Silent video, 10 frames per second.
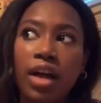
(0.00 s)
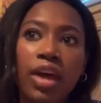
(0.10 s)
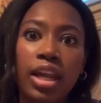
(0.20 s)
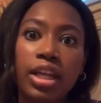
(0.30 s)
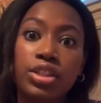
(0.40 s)

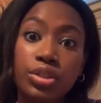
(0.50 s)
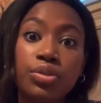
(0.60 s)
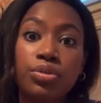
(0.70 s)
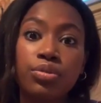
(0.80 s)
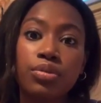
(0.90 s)
that, and I
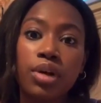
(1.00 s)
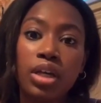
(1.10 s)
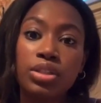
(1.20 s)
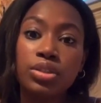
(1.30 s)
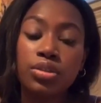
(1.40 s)

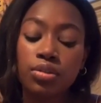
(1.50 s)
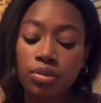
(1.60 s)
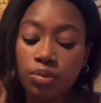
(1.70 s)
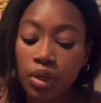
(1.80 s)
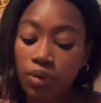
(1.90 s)
do
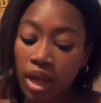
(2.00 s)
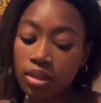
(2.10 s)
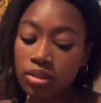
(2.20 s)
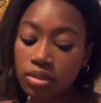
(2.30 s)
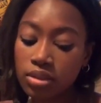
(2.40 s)
regret
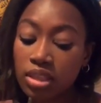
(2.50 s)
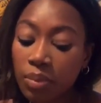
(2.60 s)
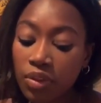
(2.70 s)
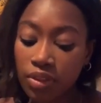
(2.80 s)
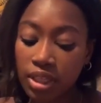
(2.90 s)
some
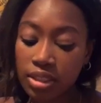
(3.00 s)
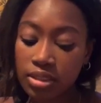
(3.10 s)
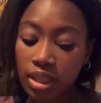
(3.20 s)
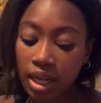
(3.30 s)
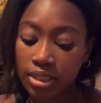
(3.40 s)
of the things
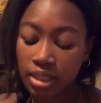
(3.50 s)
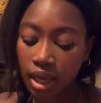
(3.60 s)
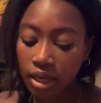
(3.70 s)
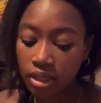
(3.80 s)
that I said,